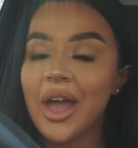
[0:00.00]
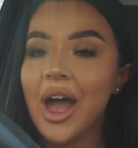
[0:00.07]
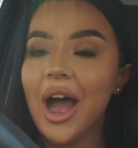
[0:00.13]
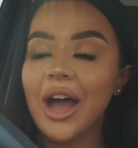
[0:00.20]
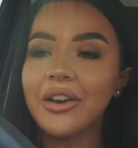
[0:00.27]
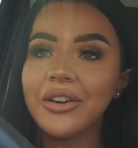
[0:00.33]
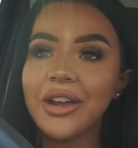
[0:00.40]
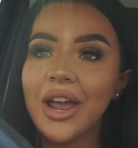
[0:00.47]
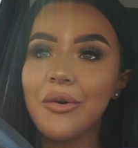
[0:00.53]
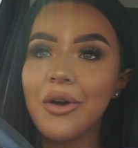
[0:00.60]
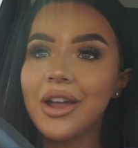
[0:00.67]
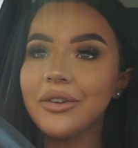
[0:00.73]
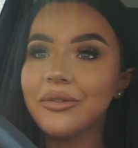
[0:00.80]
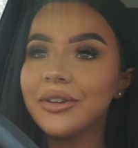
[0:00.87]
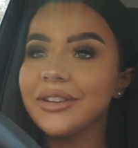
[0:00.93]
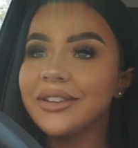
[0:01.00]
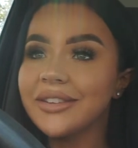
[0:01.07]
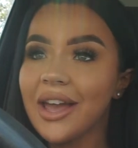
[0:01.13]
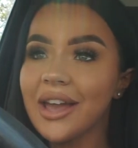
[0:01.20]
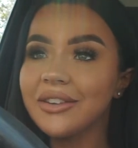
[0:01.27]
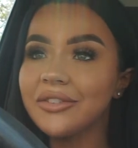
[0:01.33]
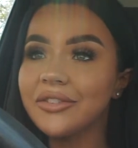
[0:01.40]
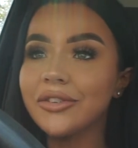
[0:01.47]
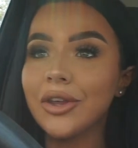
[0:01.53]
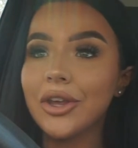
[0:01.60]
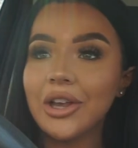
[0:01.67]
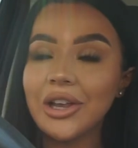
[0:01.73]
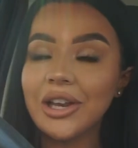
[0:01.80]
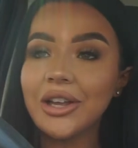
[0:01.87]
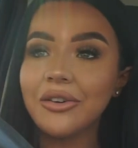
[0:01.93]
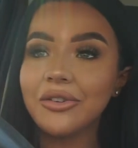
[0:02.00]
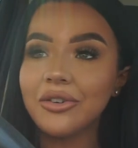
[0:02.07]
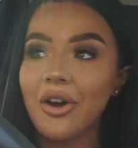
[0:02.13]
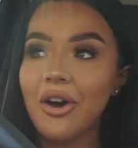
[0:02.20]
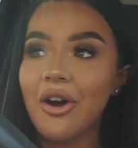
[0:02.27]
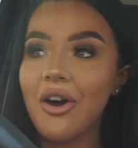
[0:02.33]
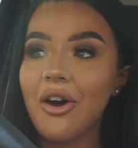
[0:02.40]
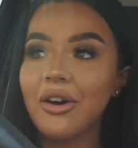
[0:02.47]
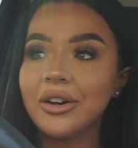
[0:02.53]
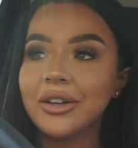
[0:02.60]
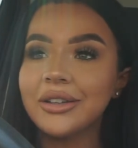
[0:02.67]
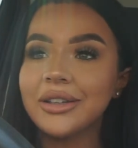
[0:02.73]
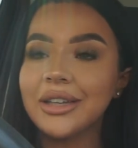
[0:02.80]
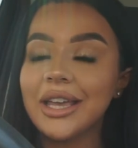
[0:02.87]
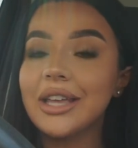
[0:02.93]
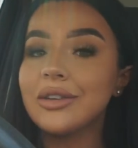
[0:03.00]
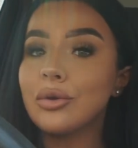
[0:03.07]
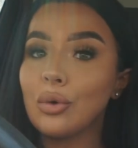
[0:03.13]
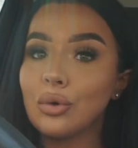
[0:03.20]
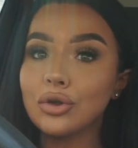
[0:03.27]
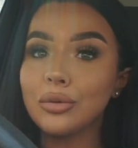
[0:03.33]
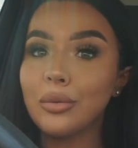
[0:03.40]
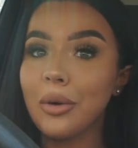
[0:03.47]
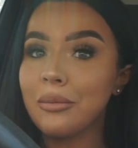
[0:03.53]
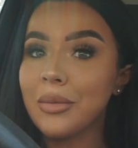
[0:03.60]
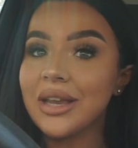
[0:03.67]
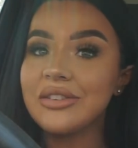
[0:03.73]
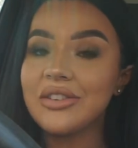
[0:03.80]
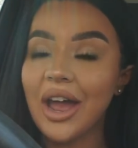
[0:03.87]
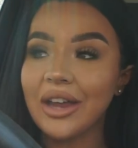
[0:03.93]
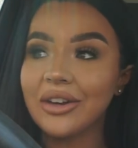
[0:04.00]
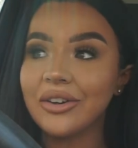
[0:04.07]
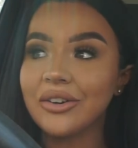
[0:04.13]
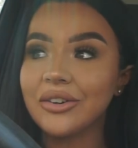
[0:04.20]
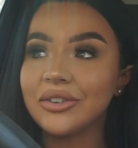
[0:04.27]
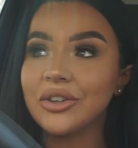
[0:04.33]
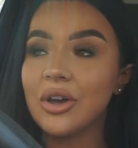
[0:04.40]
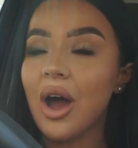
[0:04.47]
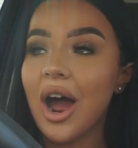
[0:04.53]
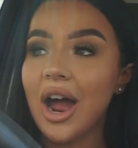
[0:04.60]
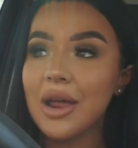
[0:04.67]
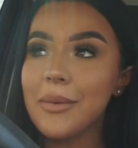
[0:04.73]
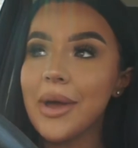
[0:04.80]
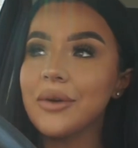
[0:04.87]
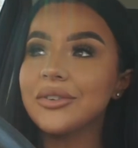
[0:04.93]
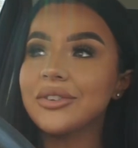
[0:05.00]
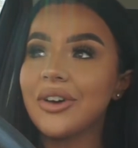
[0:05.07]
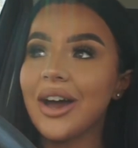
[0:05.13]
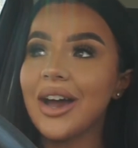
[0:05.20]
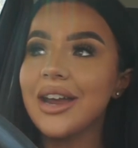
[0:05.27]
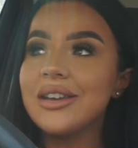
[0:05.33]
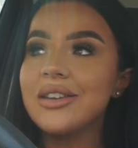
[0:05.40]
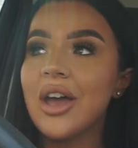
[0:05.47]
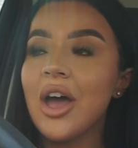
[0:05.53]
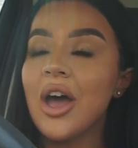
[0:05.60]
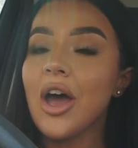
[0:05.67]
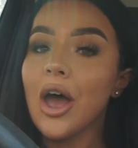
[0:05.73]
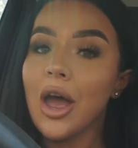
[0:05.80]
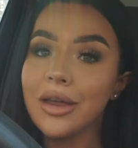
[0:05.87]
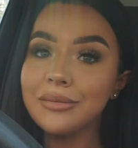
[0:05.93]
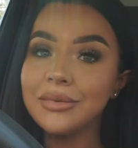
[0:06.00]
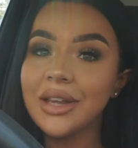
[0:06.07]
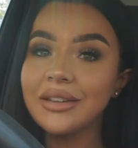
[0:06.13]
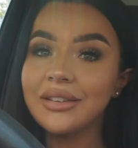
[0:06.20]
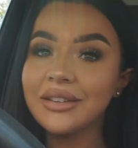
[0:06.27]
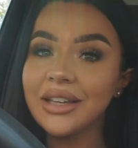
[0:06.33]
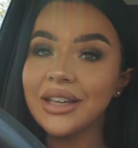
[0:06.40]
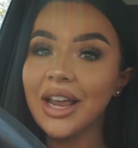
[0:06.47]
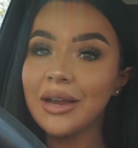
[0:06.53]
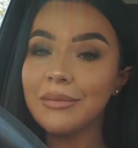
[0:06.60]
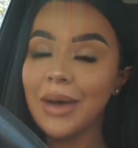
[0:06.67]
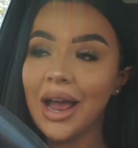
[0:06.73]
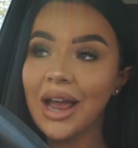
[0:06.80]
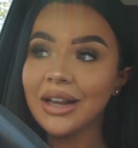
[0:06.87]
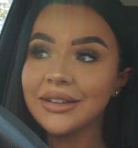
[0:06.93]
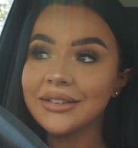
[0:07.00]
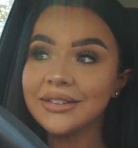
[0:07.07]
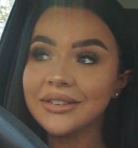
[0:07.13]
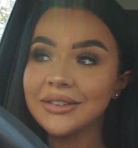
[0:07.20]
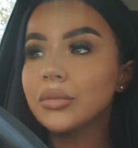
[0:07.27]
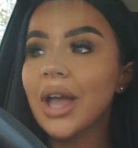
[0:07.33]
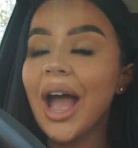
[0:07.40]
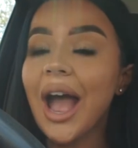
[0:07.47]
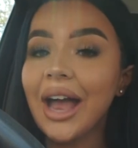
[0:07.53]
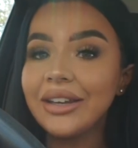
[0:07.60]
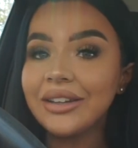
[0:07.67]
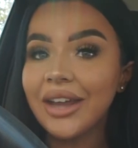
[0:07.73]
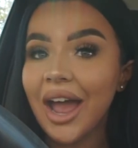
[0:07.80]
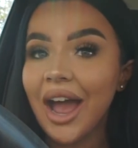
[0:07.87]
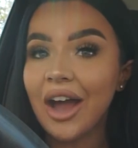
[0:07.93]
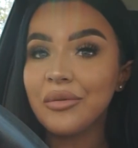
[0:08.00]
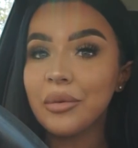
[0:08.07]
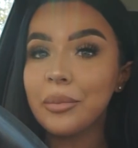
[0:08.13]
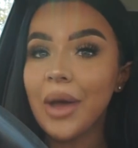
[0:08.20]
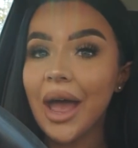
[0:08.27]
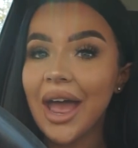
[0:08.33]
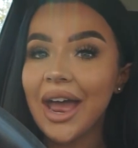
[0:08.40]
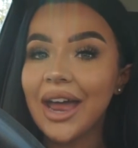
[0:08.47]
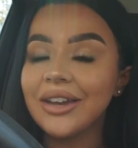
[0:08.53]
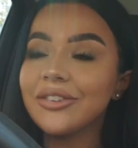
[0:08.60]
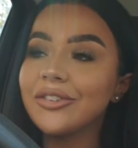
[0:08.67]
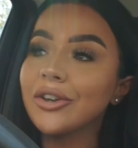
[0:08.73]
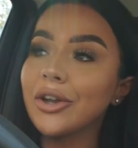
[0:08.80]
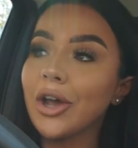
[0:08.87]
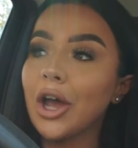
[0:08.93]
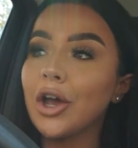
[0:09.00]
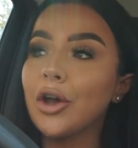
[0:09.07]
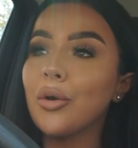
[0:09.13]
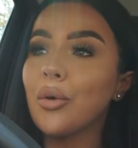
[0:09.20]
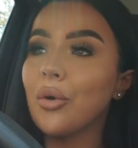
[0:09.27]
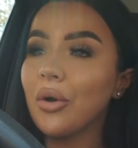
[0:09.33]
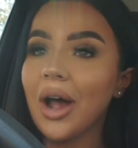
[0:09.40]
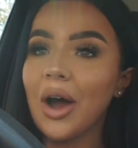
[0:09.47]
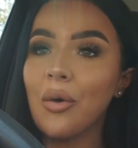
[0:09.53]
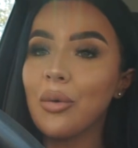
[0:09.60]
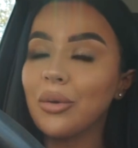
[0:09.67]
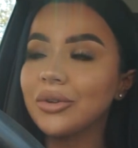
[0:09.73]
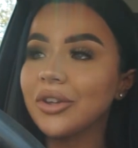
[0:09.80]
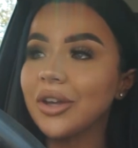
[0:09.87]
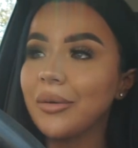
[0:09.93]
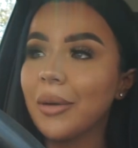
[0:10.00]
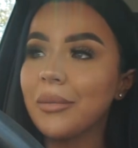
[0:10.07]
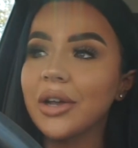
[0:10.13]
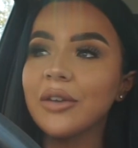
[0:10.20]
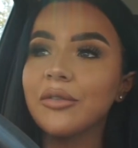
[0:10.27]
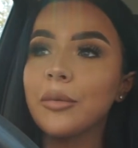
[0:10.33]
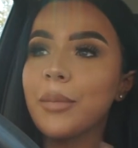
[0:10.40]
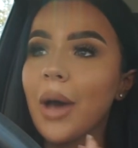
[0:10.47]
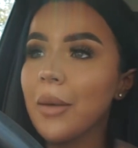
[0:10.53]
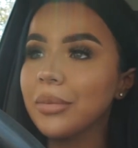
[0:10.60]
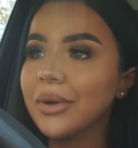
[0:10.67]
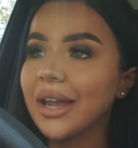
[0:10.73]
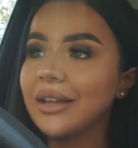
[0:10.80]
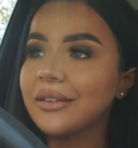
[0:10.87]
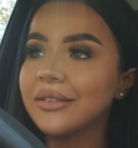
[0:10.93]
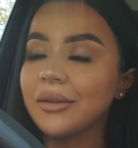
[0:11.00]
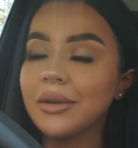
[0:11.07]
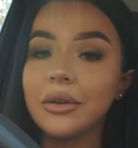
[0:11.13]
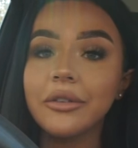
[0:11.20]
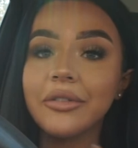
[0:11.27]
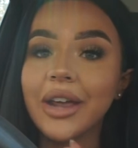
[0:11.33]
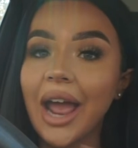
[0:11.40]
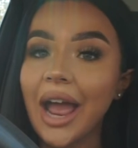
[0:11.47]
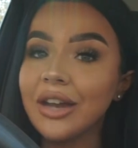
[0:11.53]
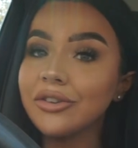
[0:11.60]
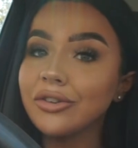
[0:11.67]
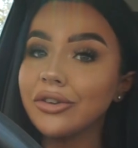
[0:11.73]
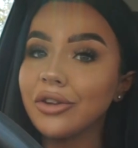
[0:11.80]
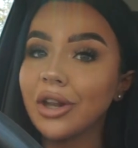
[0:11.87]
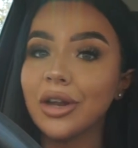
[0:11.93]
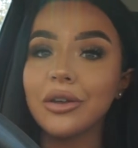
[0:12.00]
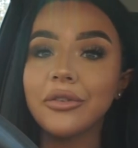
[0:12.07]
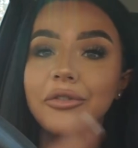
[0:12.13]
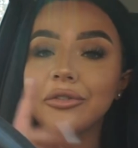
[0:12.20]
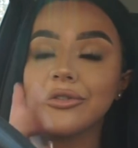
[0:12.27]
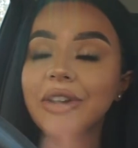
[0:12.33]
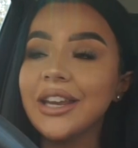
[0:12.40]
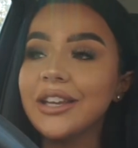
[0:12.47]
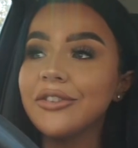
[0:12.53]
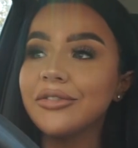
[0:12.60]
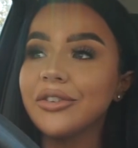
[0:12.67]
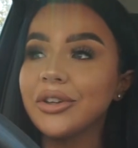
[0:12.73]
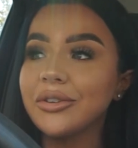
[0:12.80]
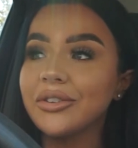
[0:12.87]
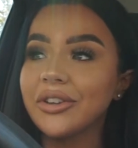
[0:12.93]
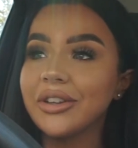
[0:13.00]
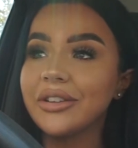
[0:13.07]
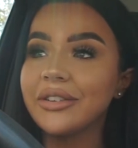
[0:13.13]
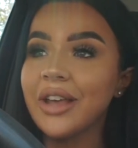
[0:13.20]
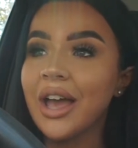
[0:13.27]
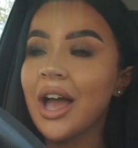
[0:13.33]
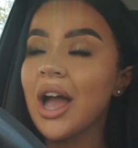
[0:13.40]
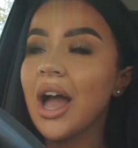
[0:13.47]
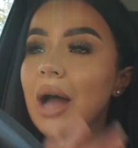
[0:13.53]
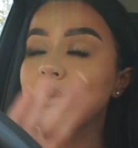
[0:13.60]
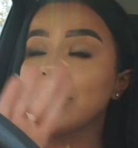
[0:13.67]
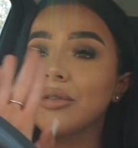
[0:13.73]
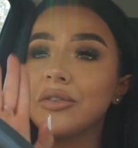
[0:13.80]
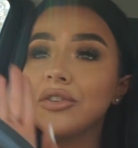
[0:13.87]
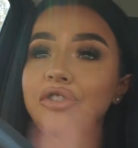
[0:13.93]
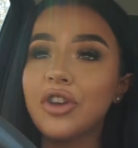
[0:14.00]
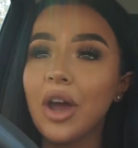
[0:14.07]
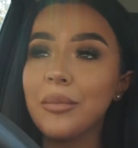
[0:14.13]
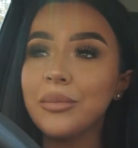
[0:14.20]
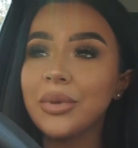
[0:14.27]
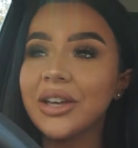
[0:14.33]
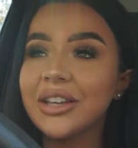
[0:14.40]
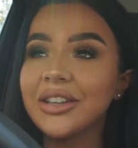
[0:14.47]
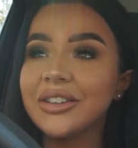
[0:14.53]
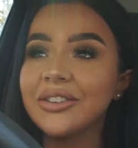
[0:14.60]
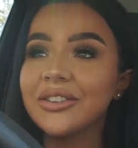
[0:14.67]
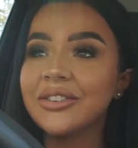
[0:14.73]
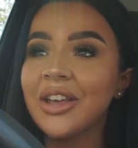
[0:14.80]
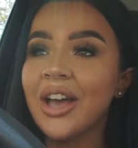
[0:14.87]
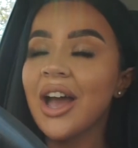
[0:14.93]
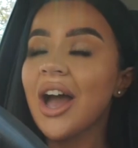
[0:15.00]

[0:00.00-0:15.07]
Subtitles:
I don't care what anyone says, if it's early or not, it's autumn on my channel. So I'm outside Homesense TK Maxx, and yeah, I'm prepared to go all out autumn. I'm looking for pumpkins, I'm looking for candles, I'm looking for reed diffusers, I'm looking for jumpers.